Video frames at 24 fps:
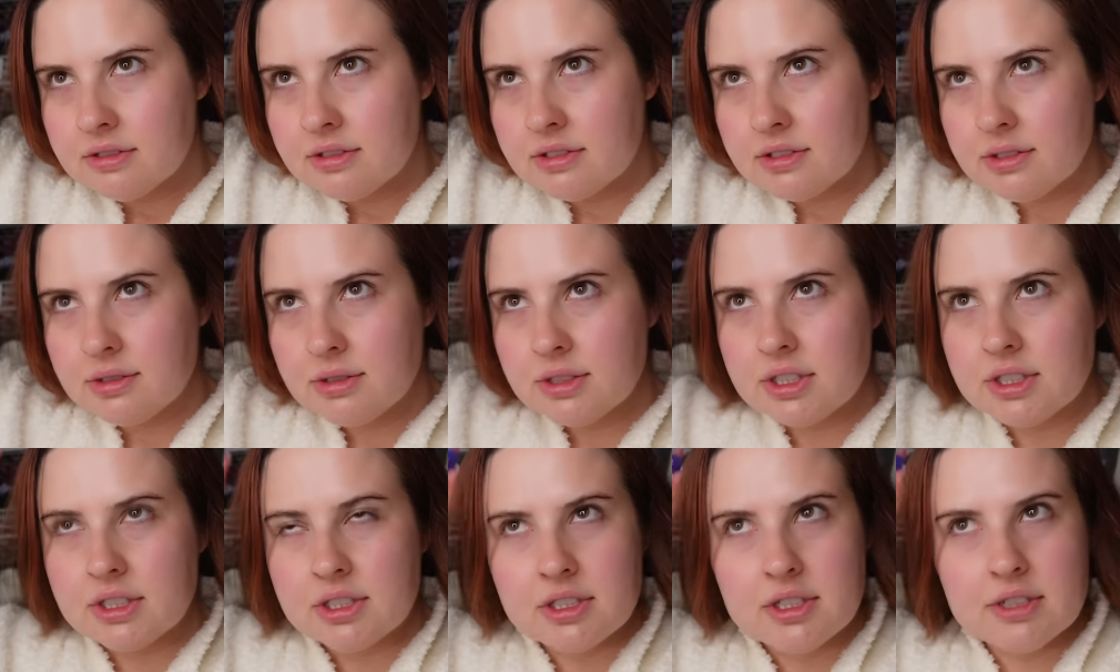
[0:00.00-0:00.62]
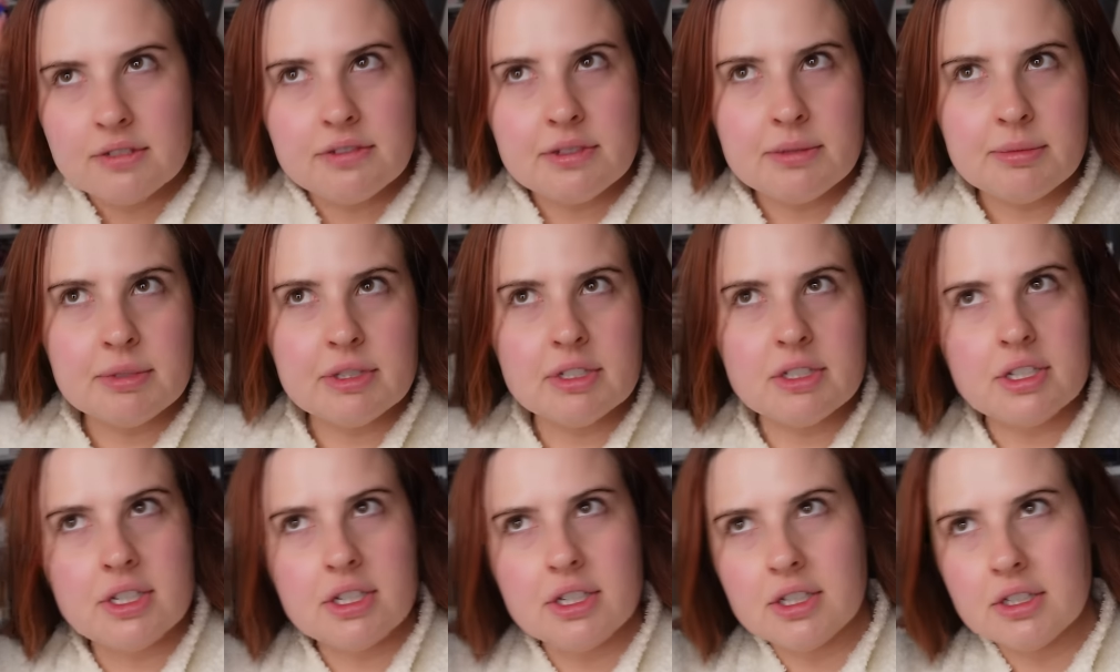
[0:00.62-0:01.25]
Oh, this stuff
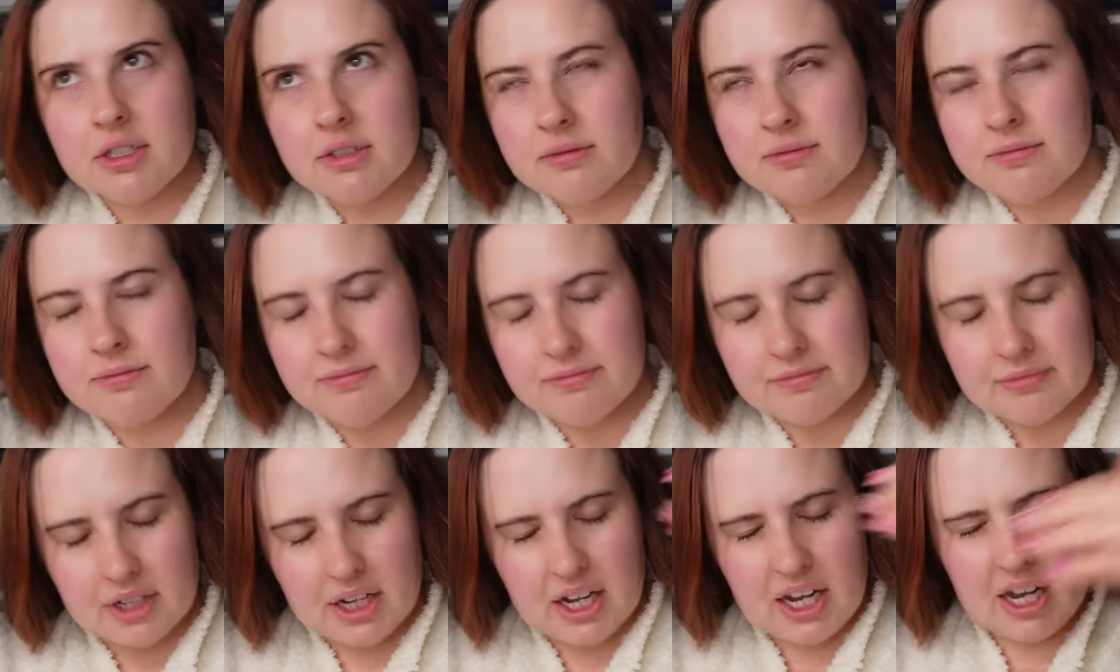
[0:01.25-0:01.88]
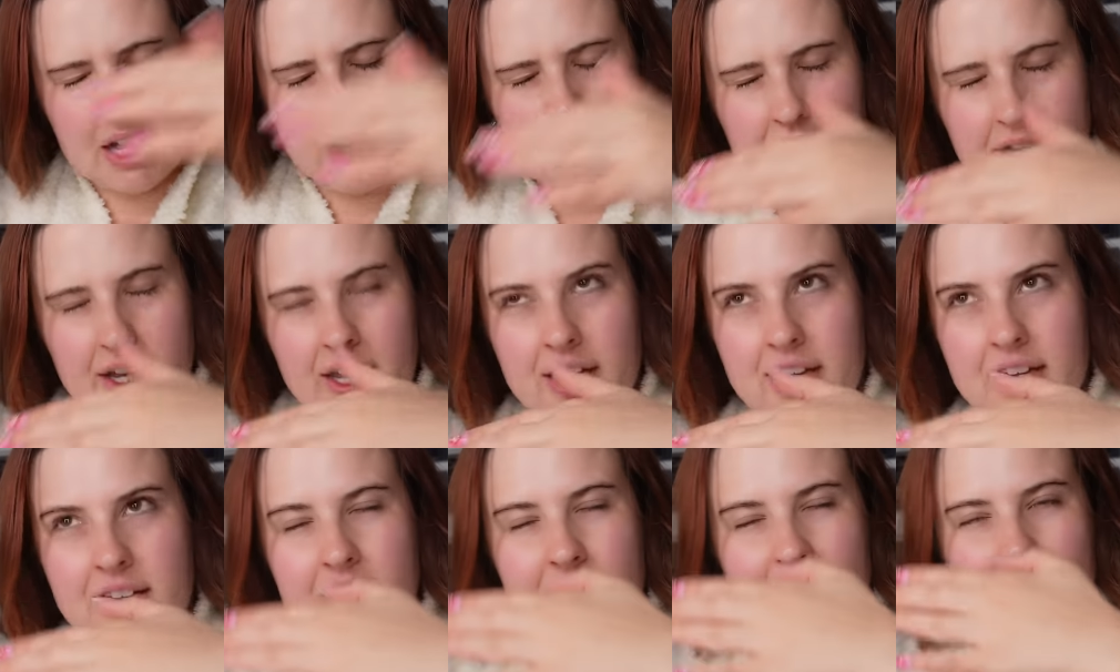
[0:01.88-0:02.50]
smells good. Ah,
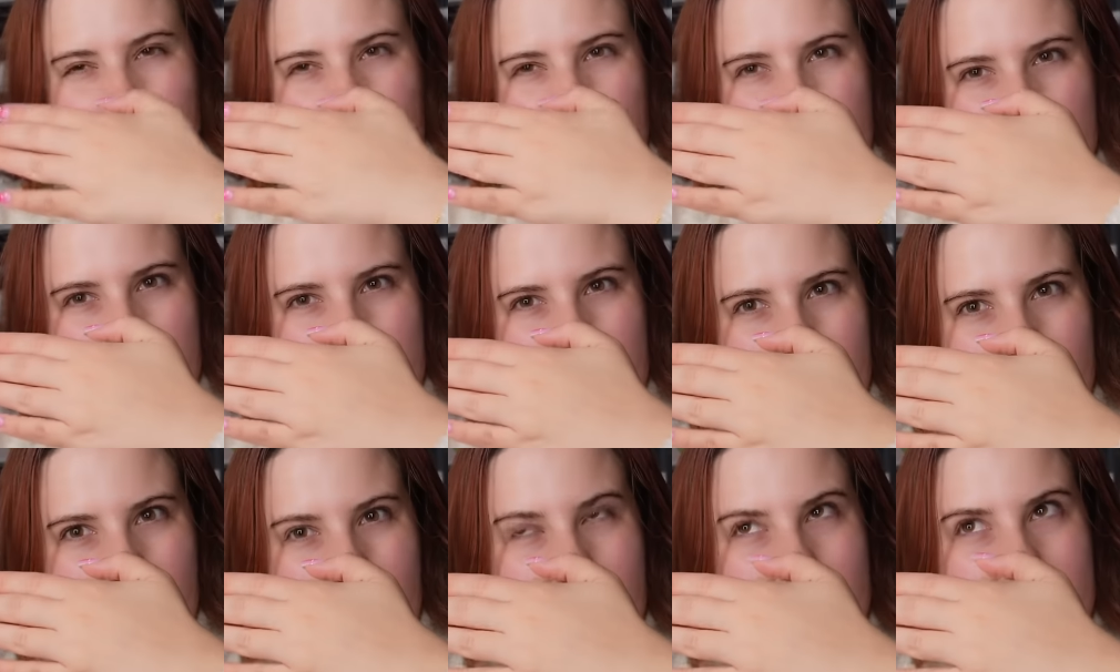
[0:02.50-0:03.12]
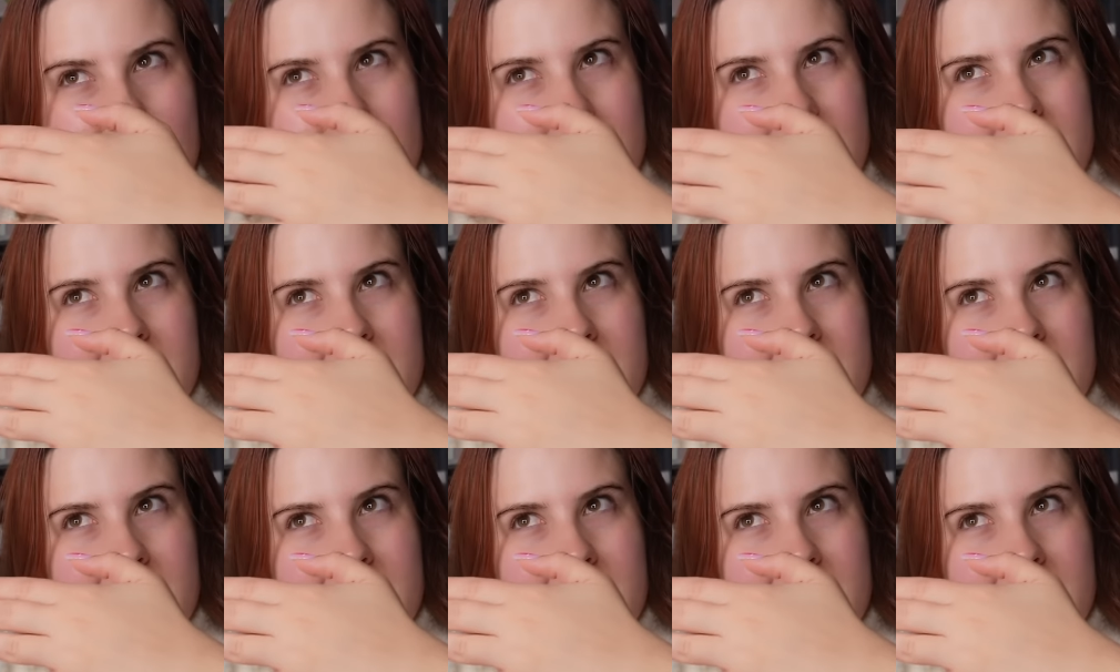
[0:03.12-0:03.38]
okay, got that one in my eye.